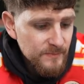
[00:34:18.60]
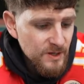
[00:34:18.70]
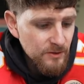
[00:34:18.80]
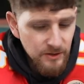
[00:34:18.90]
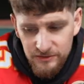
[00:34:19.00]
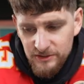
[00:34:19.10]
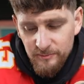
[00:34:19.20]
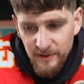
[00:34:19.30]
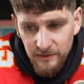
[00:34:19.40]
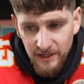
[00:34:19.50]
Don't know, still
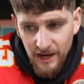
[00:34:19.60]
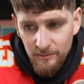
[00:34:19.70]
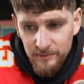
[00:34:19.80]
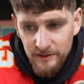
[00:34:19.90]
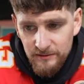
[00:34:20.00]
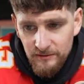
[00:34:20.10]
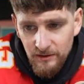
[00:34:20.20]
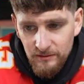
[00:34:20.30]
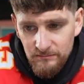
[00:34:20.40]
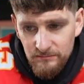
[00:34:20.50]
building it out, but not,